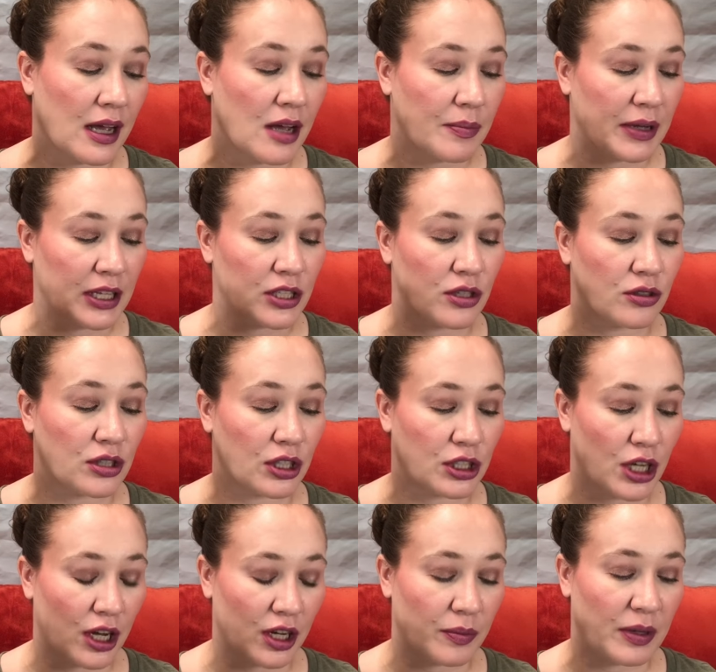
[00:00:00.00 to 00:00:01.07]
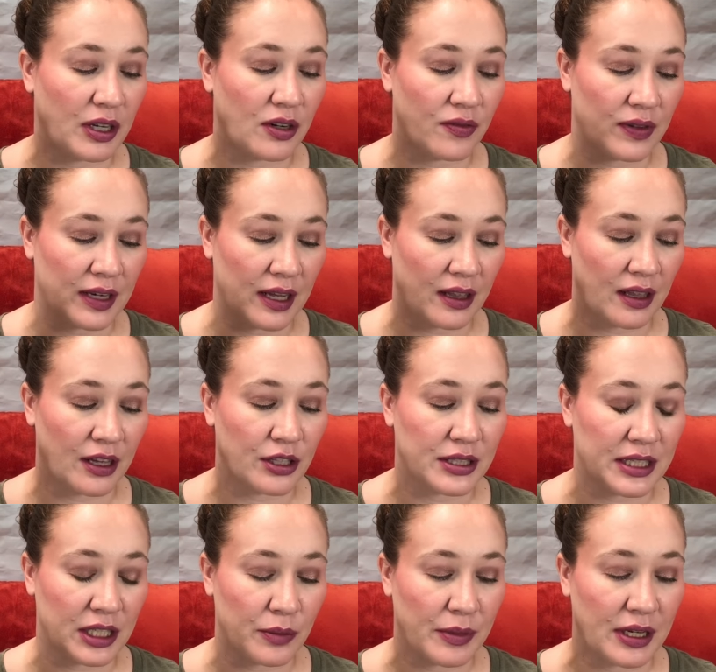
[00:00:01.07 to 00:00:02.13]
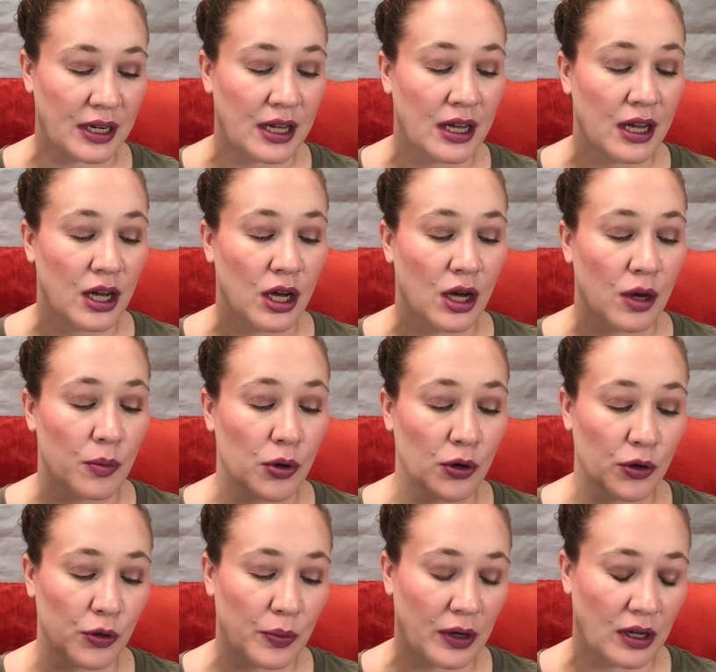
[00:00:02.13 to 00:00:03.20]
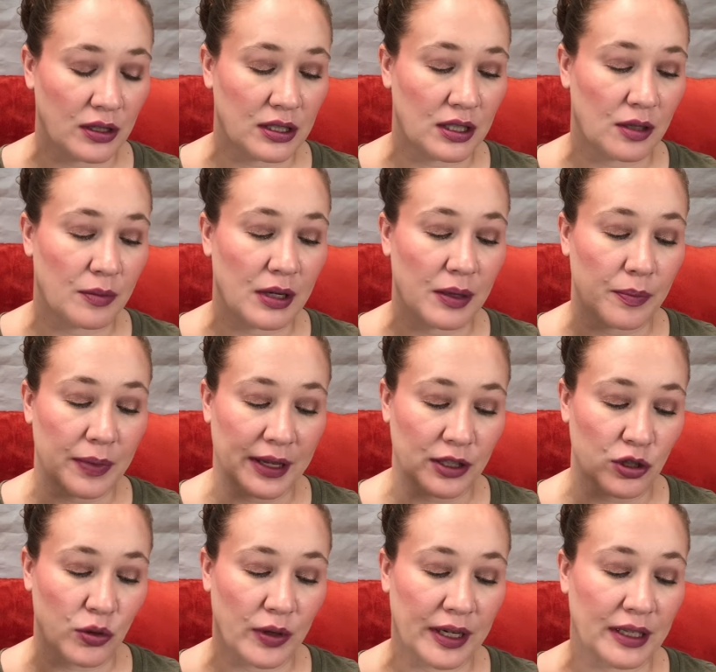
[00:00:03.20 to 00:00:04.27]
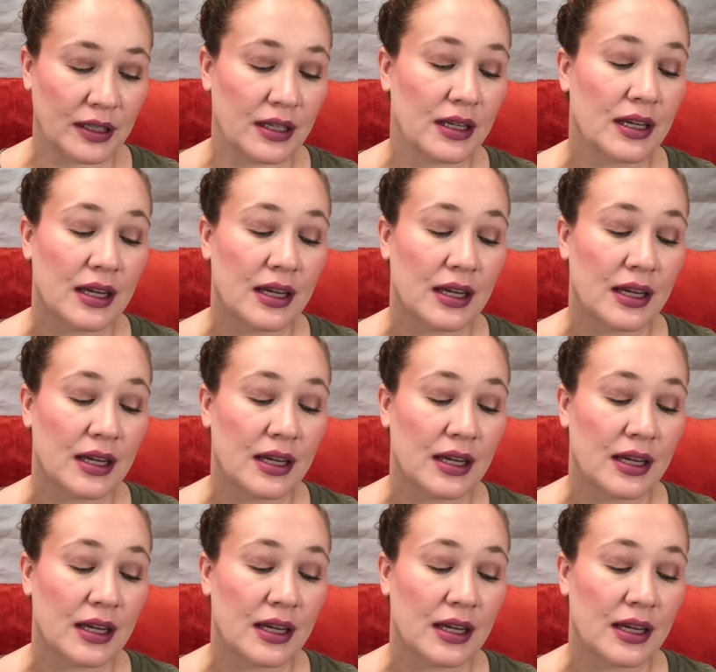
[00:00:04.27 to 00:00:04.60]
Base notes are tonka bean, vanilla, cinnamon, Peru balsam, benzoin,